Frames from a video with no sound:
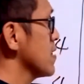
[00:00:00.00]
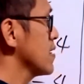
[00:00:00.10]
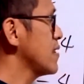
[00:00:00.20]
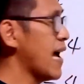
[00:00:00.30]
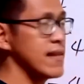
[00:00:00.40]

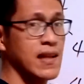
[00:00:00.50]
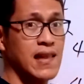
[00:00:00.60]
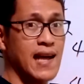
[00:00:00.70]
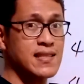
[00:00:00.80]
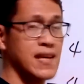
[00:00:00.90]
Then the
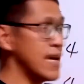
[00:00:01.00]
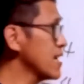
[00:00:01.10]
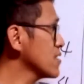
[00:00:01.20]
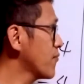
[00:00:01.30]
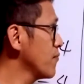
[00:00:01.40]
last
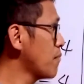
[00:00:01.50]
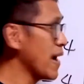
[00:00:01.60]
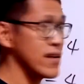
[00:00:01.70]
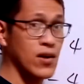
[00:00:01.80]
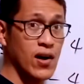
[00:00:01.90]
is
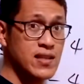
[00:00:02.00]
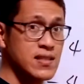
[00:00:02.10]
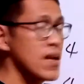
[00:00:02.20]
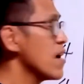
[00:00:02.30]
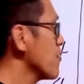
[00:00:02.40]

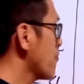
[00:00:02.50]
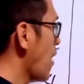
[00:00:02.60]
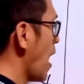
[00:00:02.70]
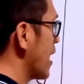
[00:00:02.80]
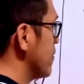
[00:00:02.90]
minus
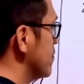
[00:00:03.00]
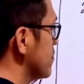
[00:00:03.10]
5.